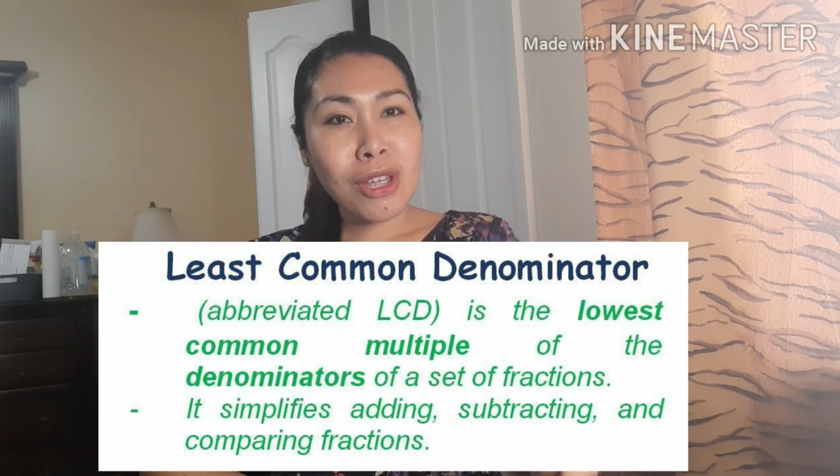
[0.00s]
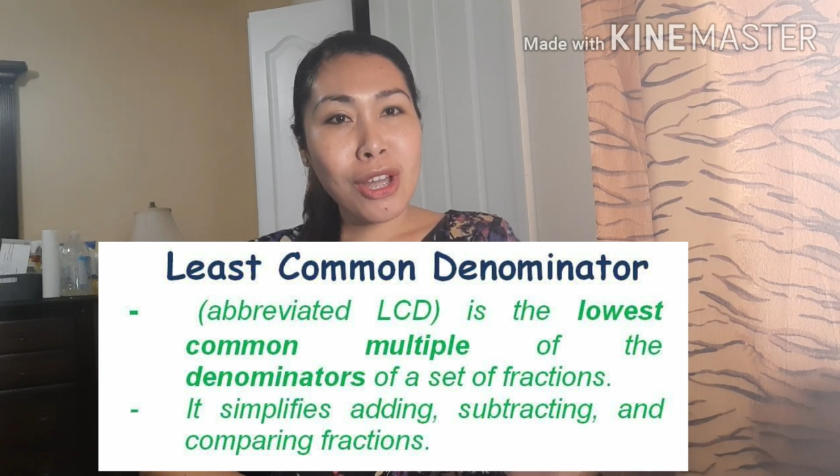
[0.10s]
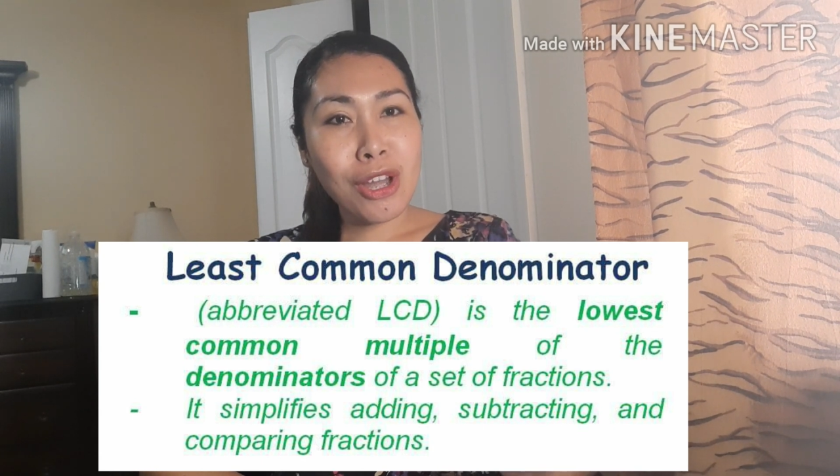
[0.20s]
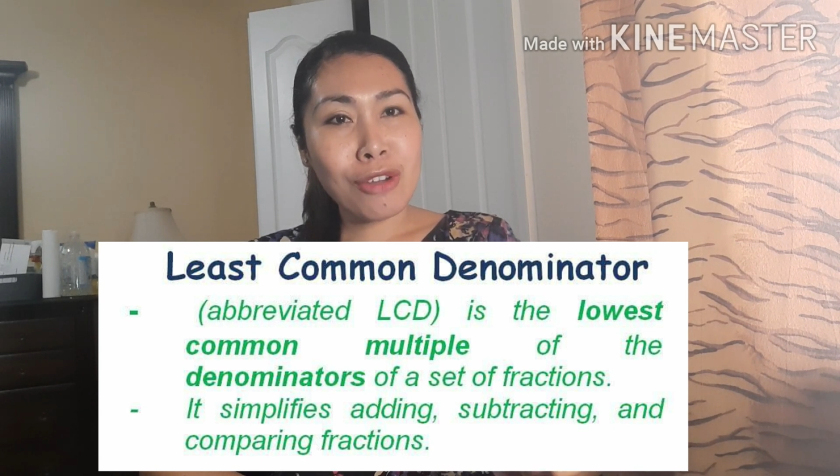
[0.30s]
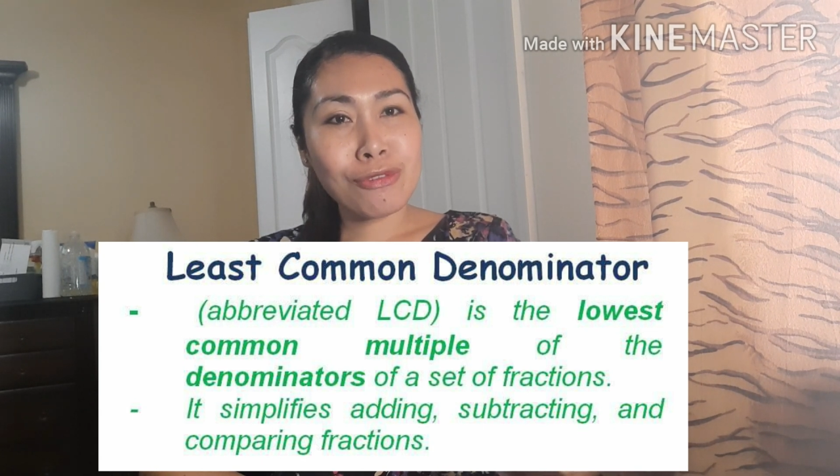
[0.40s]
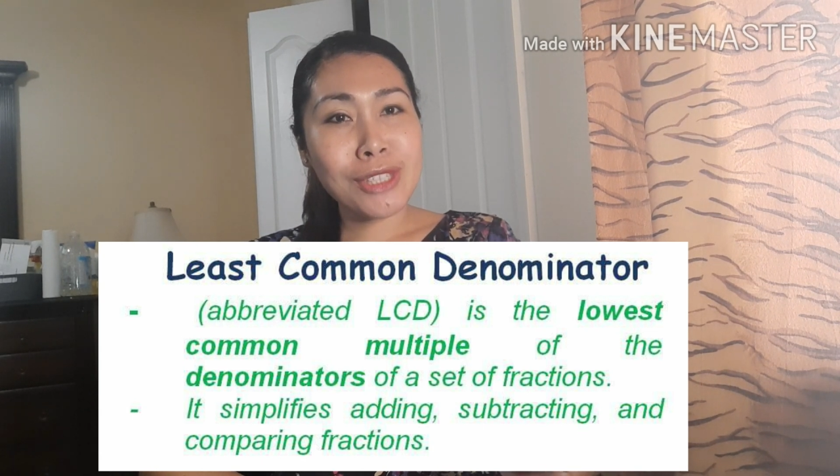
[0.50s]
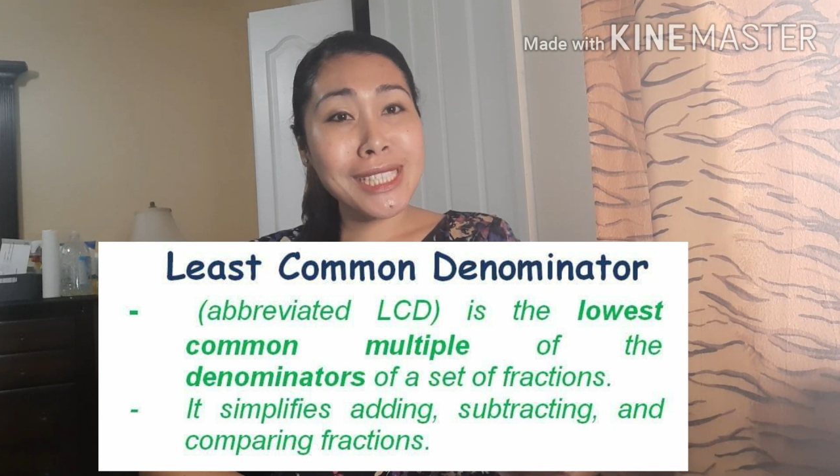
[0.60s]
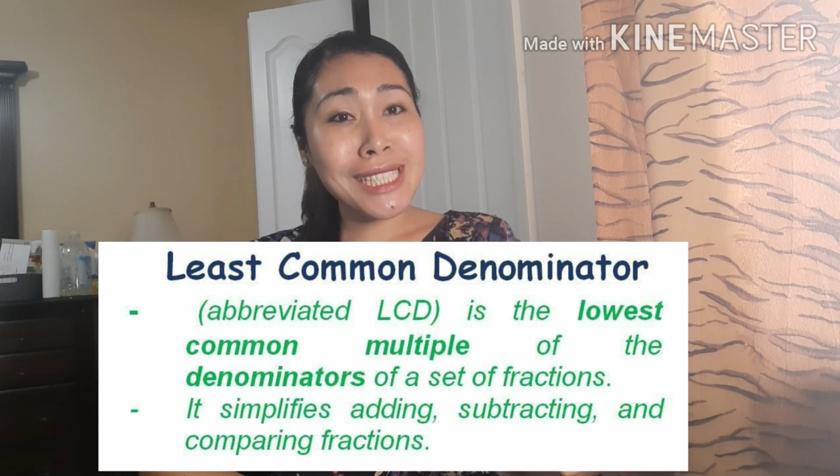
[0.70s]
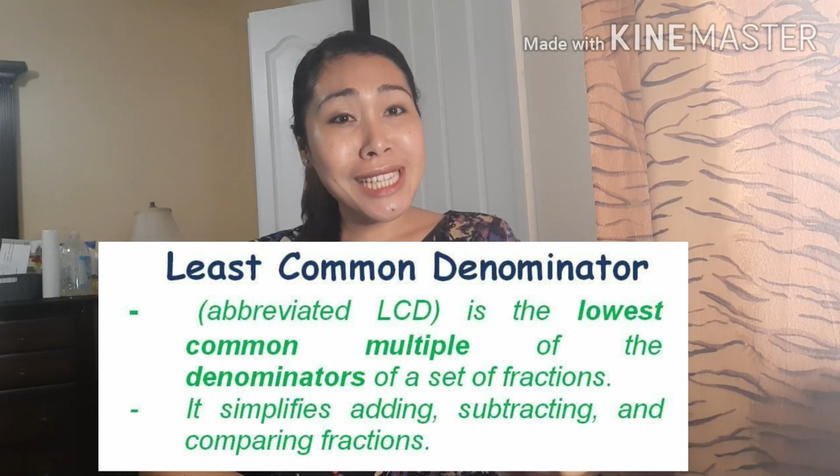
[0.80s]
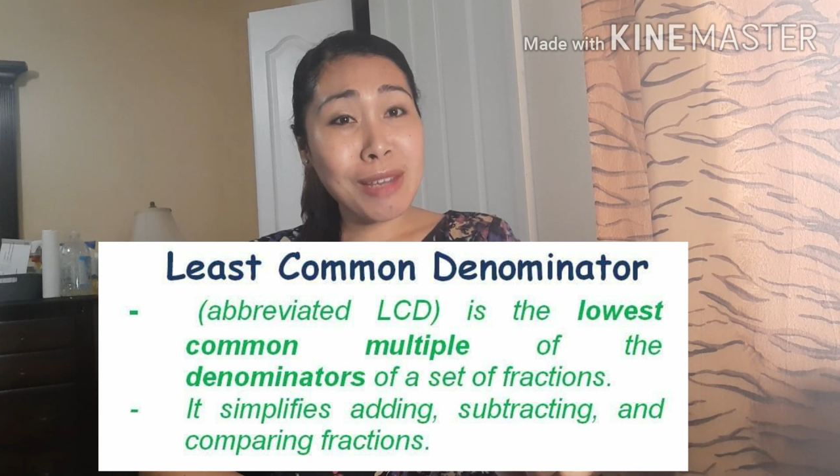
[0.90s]
of the
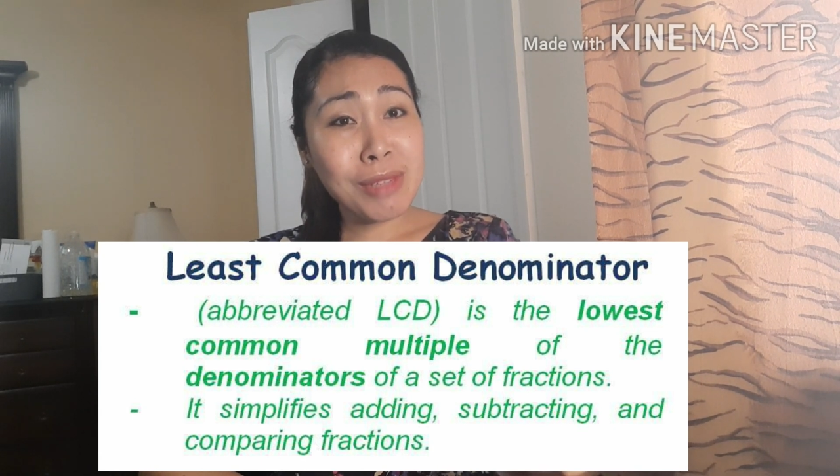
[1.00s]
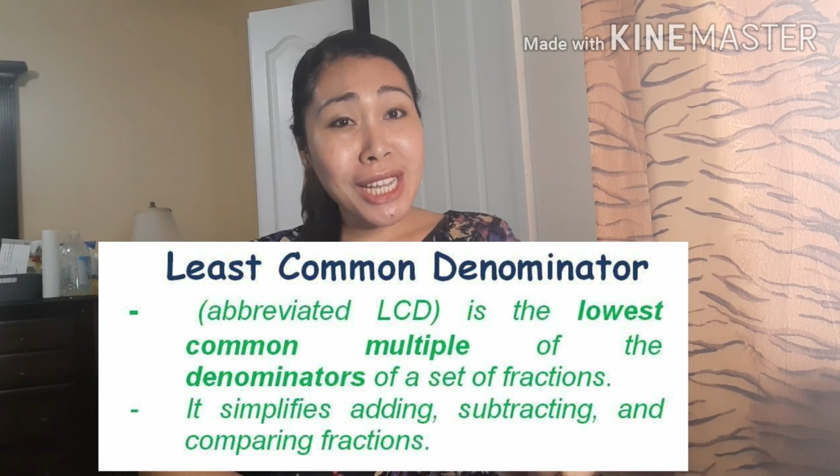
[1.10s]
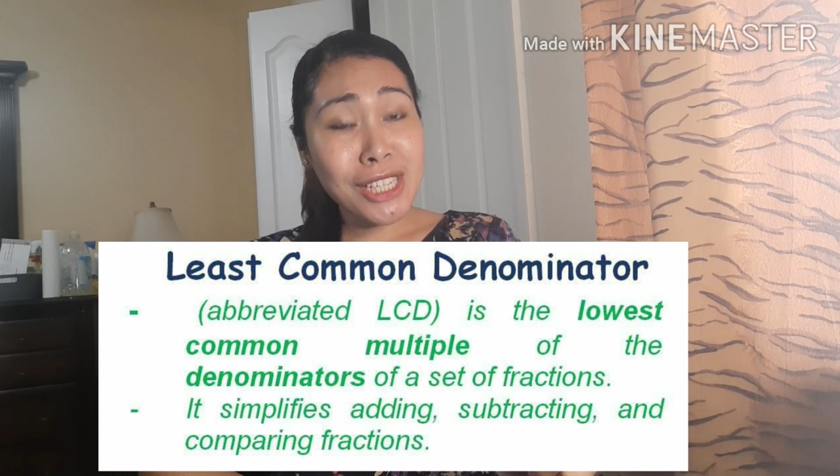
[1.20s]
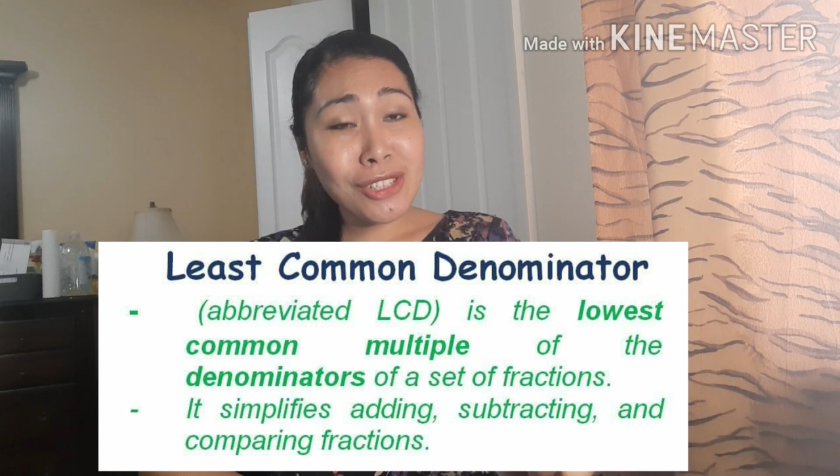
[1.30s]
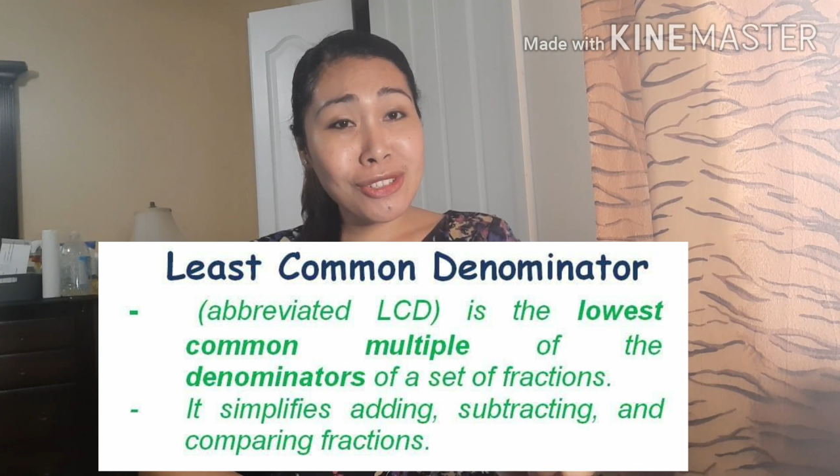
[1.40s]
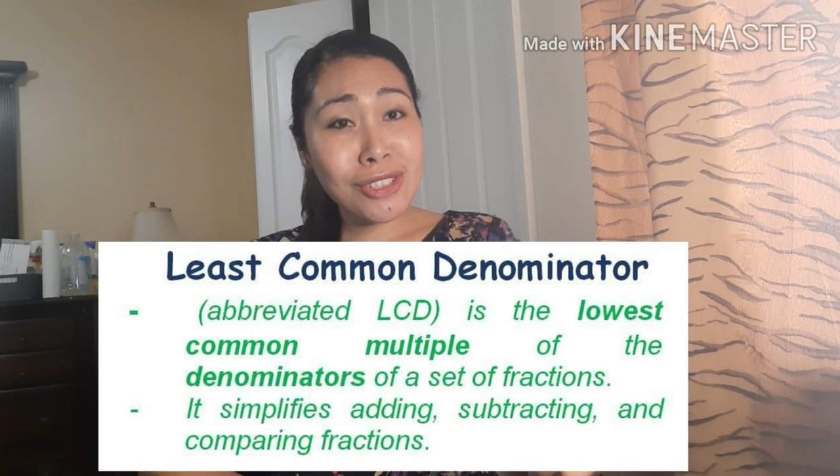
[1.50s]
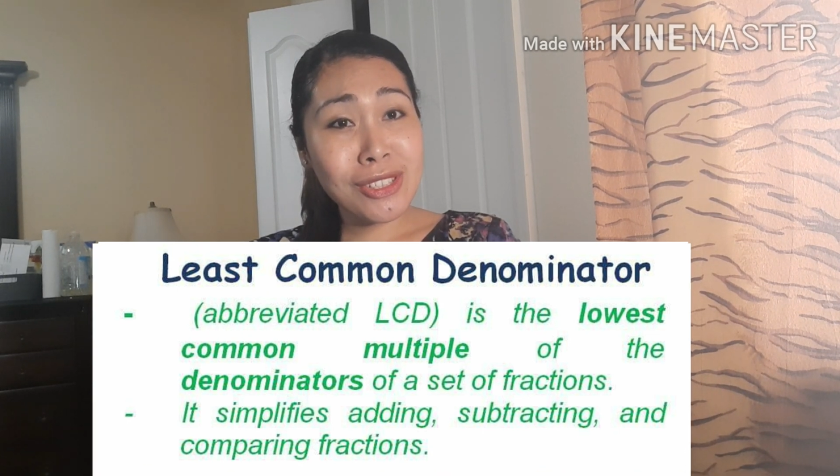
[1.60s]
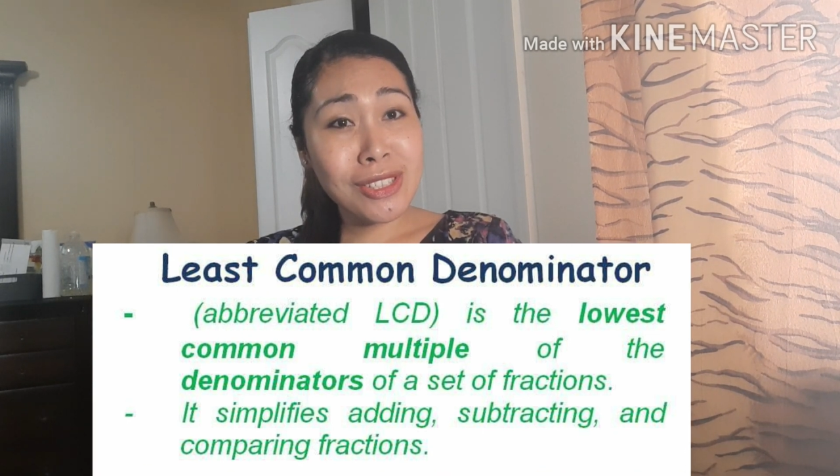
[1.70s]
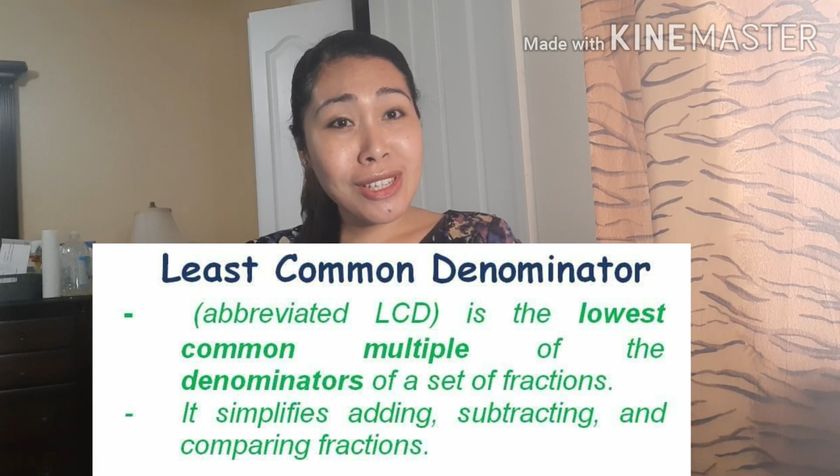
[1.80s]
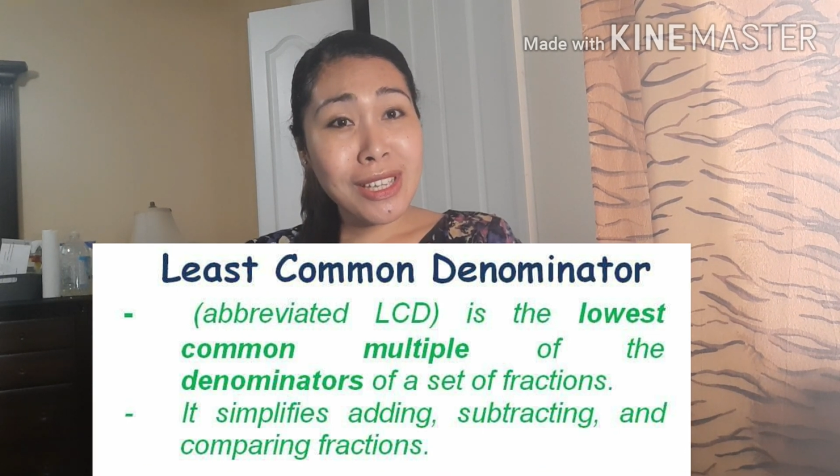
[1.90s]

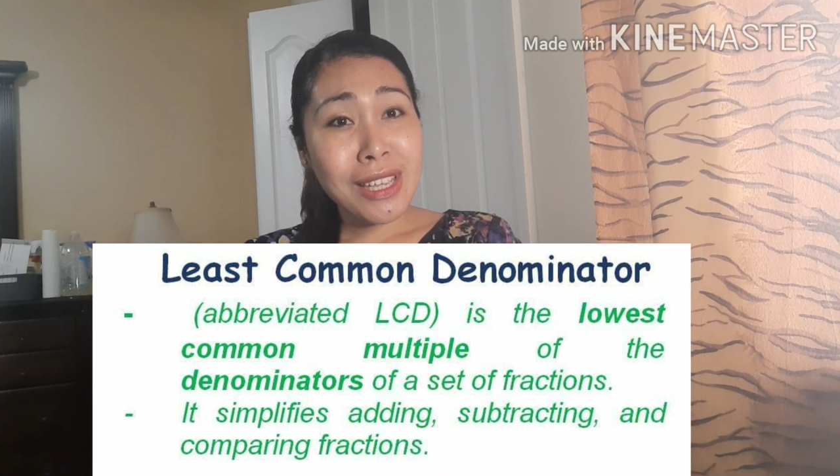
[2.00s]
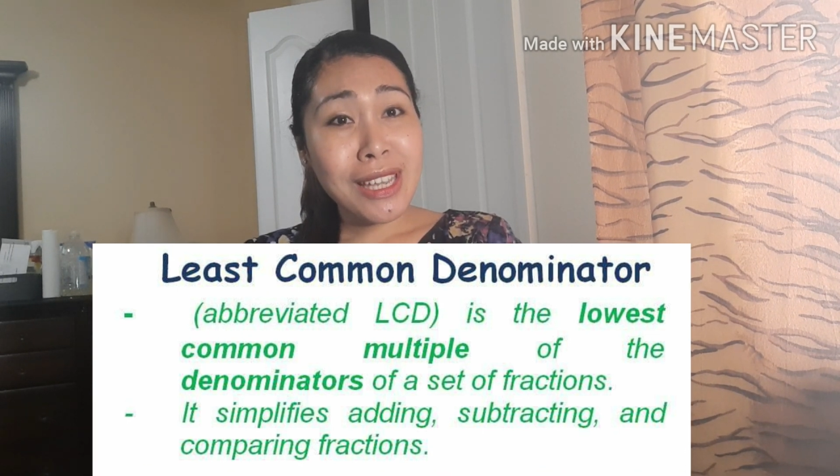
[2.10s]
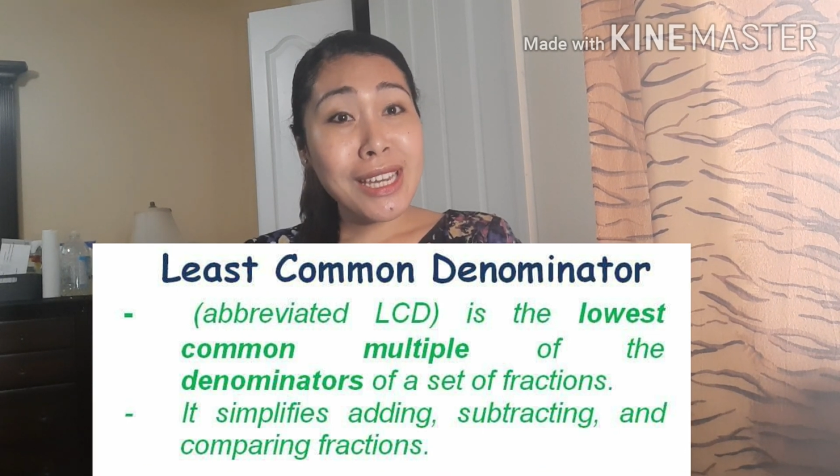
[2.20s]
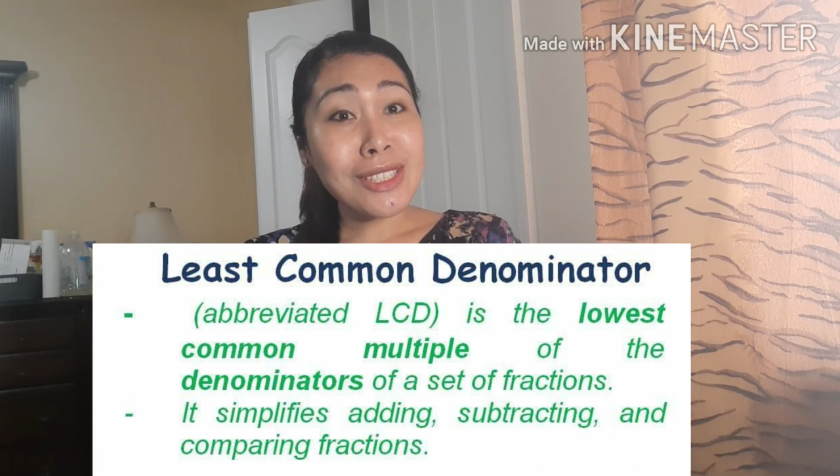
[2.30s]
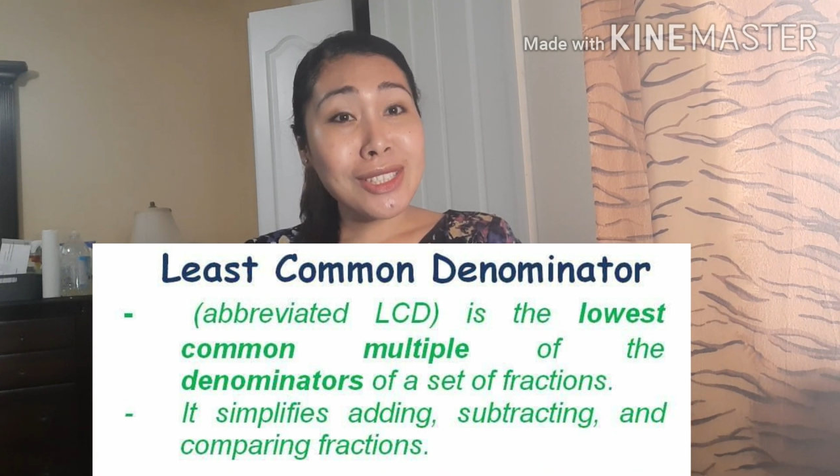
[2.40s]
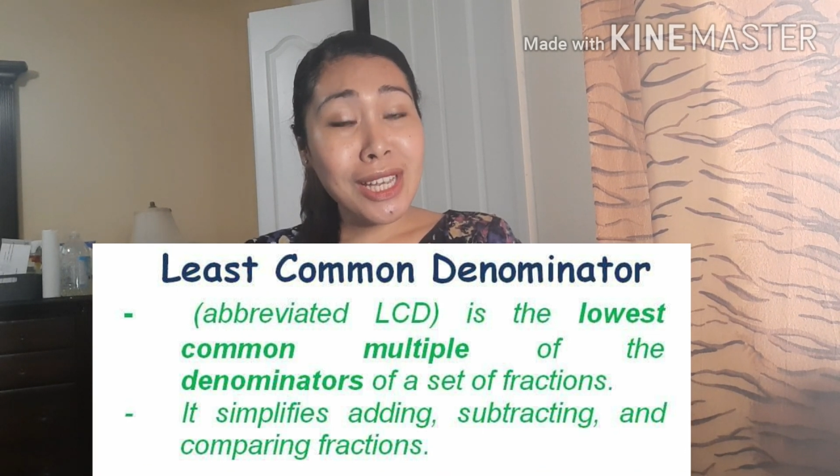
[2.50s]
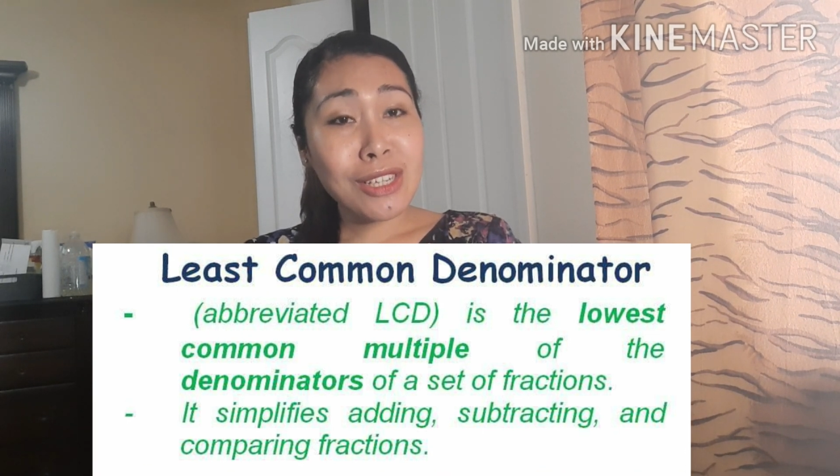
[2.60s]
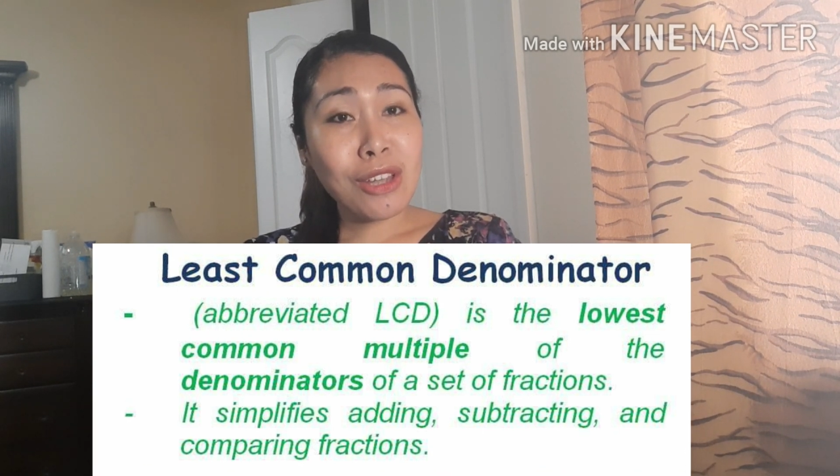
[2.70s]
denominators in a set